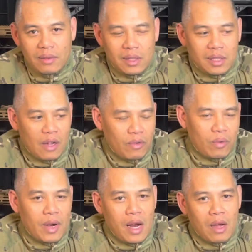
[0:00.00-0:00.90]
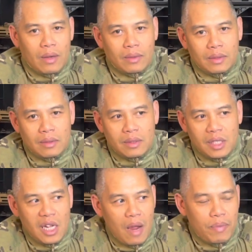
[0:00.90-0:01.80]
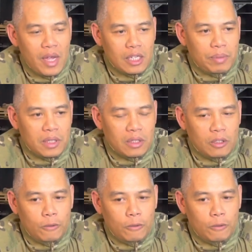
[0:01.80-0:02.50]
7-round TIPX pistol.